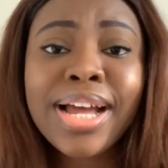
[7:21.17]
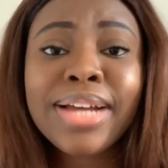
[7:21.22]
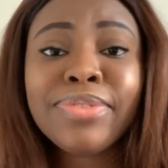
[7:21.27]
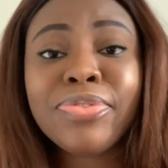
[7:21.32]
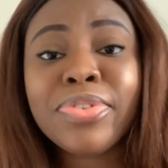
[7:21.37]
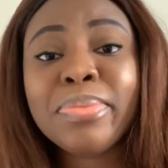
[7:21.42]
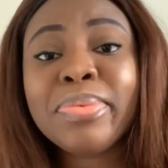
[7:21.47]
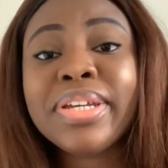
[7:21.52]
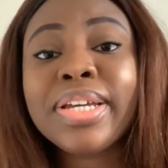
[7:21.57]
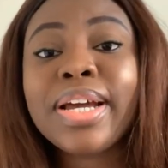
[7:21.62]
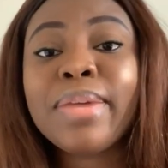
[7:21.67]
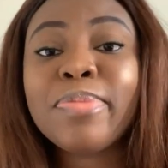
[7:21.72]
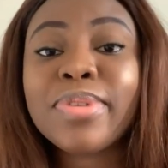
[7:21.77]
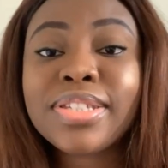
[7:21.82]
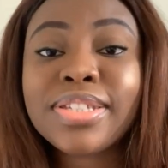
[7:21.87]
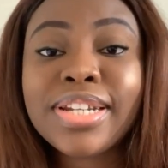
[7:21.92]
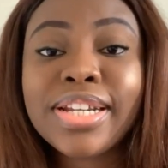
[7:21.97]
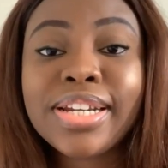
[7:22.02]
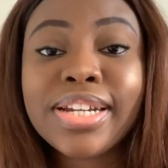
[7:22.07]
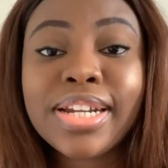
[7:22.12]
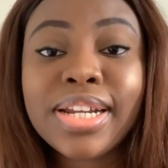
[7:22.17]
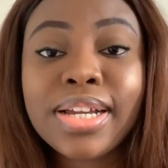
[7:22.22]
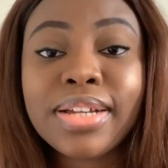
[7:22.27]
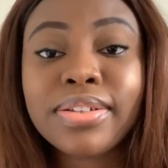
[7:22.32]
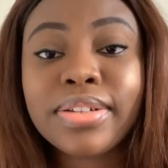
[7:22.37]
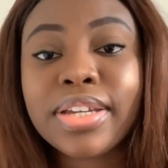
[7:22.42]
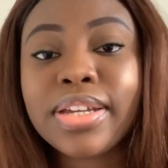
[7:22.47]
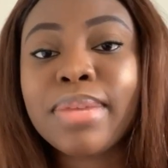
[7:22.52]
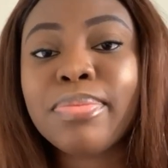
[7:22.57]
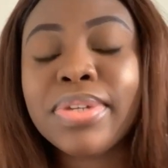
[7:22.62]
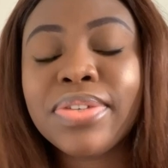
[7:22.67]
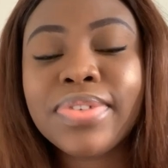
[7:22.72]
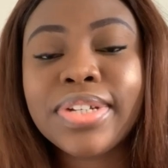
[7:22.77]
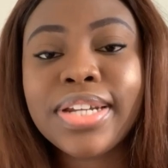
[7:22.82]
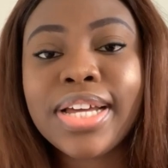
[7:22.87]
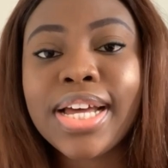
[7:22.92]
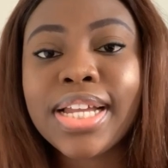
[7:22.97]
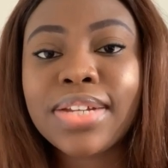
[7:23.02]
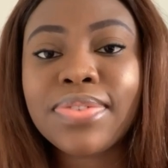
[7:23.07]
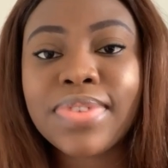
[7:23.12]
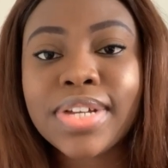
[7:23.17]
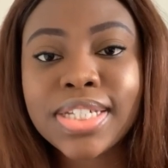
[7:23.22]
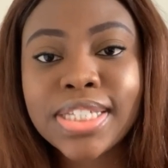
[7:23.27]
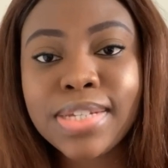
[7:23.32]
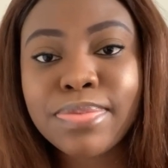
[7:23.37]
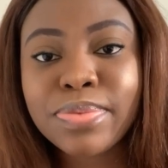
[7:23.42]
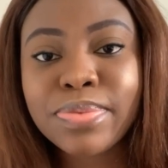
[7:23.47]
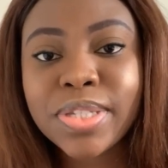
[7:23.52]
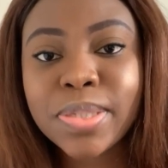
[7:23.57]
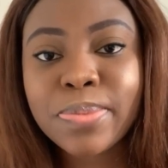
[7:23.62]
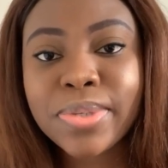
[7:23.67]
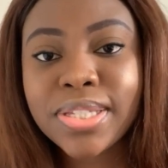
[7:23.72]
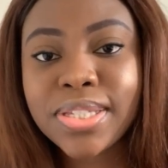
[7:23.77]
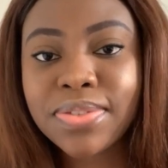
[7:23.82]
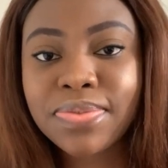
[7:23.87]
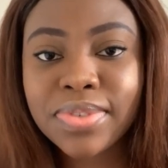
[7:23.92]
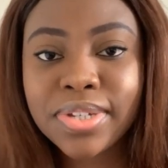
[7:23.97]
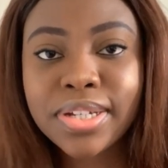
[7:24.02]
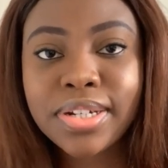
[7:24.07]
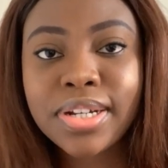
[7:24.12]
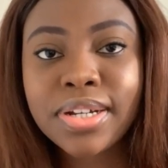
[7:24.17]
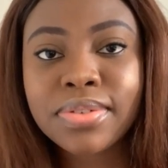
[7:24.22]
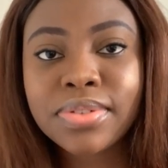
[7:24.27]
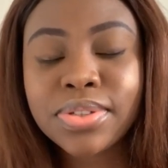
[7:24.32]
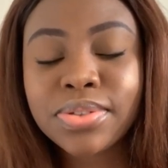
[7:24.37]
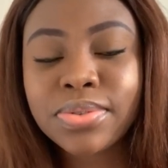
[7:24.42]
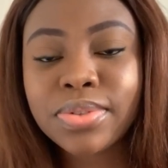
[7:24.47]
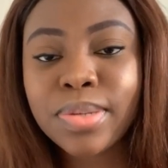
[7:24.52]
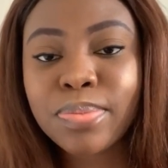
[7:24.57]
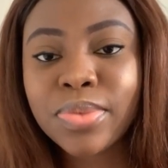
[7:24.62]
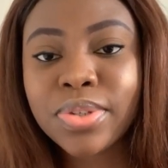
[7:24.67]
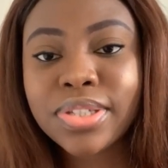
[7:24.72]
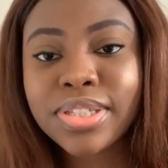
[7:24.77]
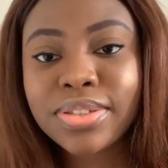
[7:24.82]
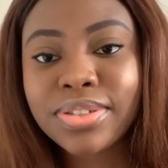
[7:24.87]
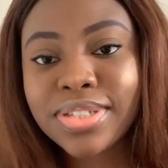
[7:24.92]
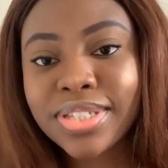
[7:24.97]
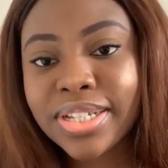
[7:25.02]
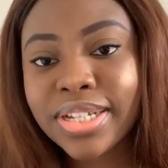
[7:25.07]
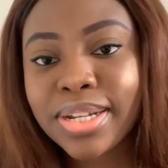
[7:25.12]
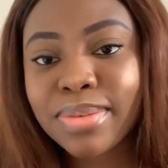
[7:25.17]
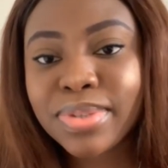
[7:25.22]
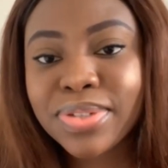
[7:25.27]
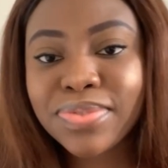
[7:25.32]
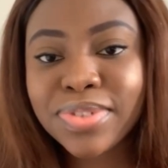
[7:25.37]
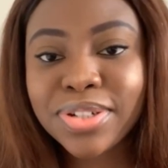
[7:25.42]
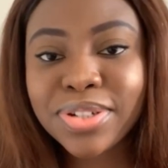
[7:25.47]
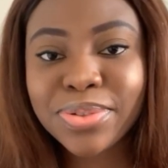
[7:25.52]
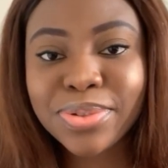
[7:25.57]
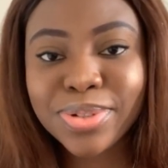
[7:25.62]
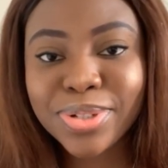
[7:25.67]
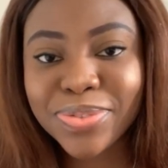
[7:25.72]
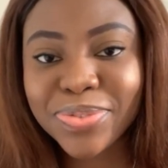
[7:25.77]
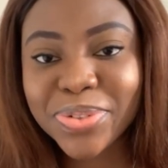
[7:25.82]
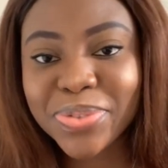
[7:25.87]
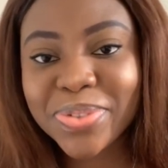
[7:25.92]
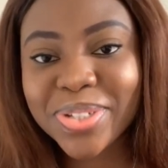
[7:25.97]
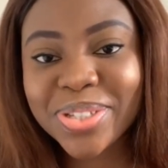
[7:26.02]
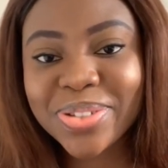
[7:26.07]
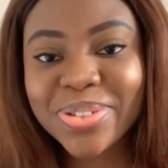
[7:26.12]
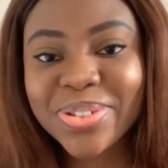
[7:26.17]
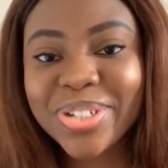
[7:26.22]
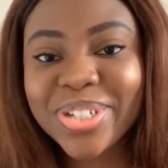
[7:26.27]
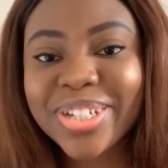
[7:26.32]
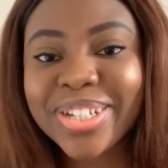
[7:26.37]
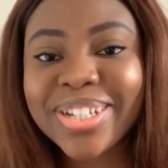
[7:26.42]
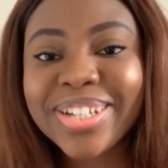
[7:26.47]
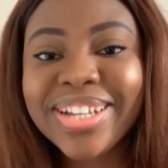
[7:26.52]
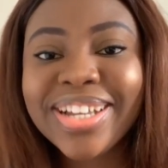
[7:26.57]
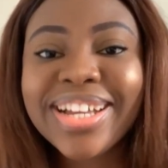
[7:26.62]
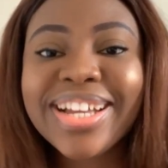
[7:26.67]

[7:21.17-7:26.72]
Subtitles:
for me, I personally I'm living in Halifax. Let me be specific now. So I'm not saying I'm living in the whole of Nova Scotia.